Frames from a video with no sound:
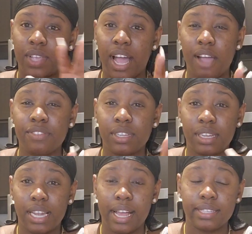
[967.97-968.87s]
after the
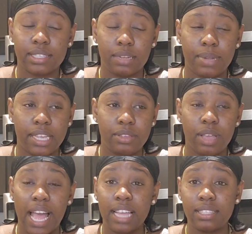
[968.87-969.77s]
last clip that you
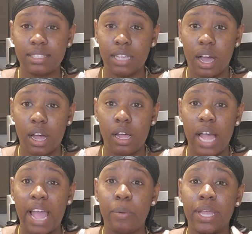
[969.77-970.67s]
guys saw
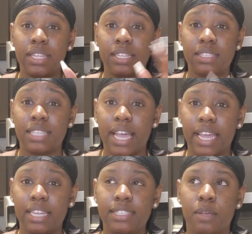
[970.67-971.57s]
i went
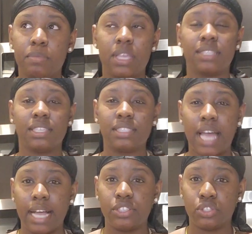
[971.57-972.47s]
inside so macy's
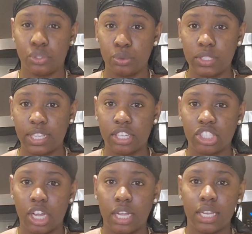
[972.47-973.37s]
has two
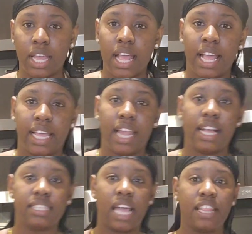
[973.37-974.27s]
section it
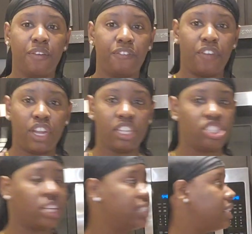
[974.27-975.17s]
has like the
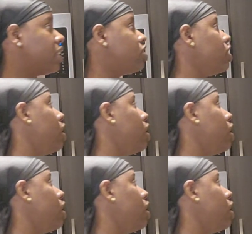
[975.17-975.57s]
furniture section